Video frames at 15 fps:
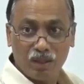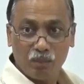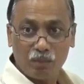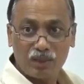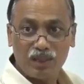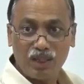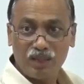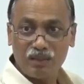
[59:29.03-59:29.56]

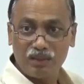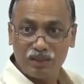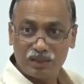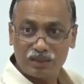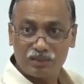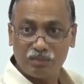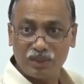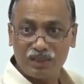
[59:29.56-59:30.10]
But then
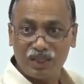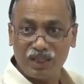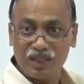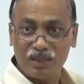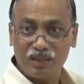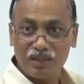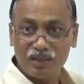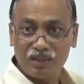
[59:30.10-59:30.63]
this
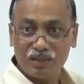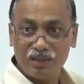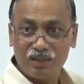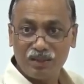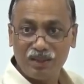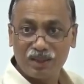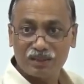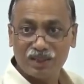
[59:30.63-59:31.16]
budget
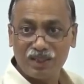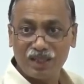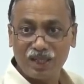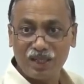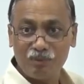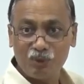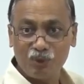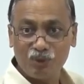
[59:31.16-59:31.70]
does not
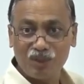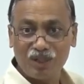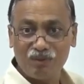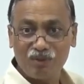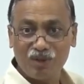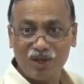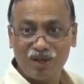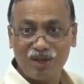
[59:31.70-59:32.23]
help you to give
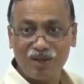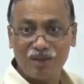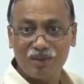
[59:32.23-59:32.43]
your